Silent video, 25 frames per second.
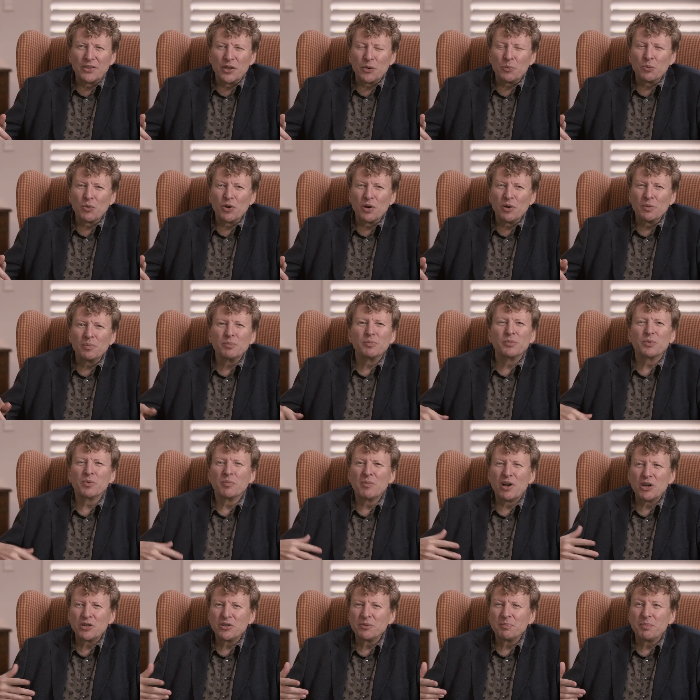that were
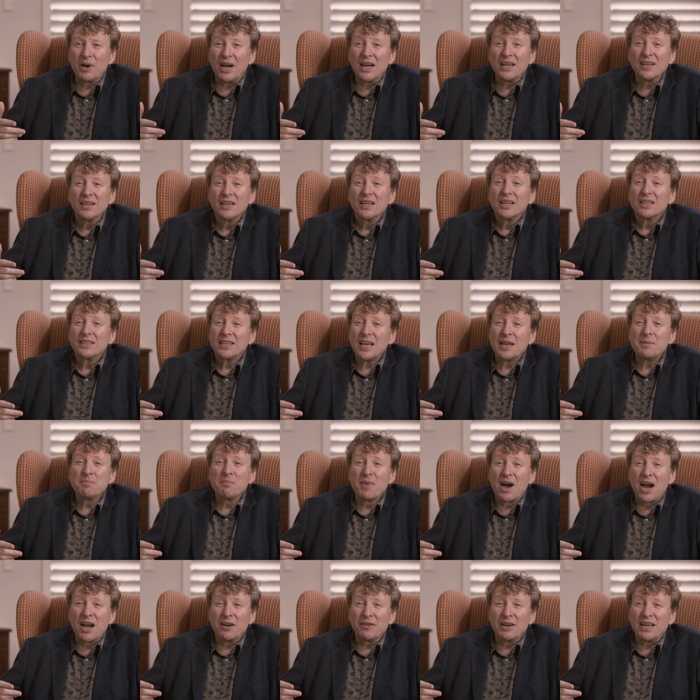promoted by Dame
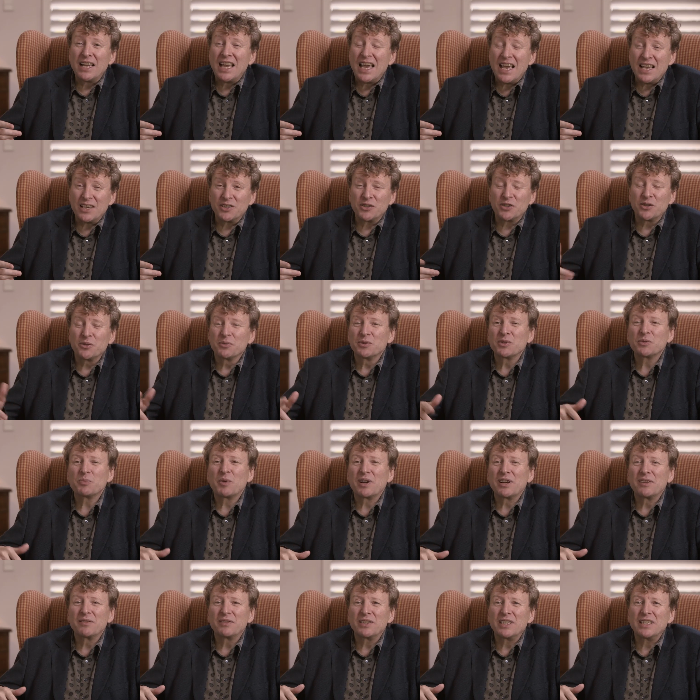Myra Hess, who was
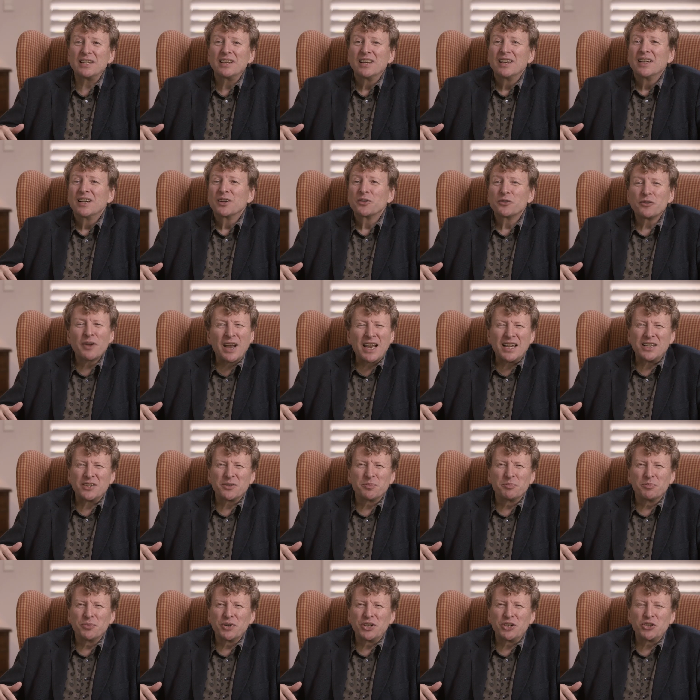one of the
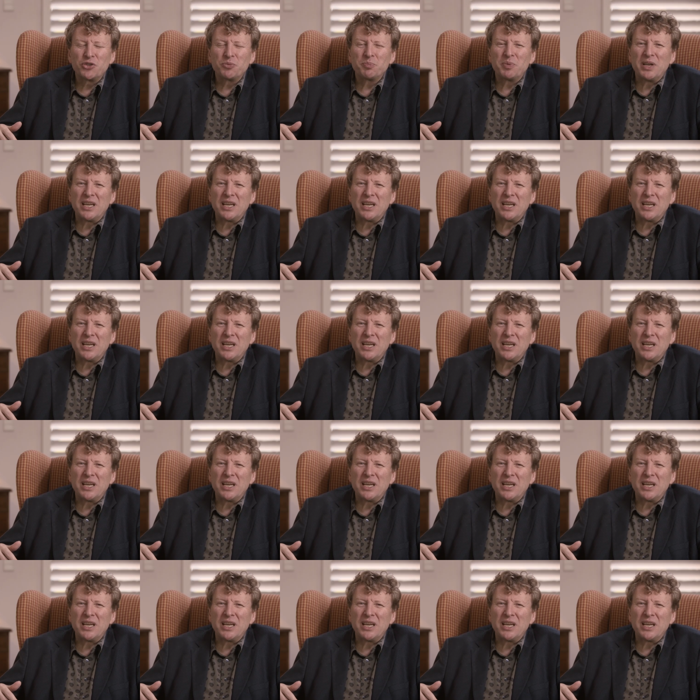great British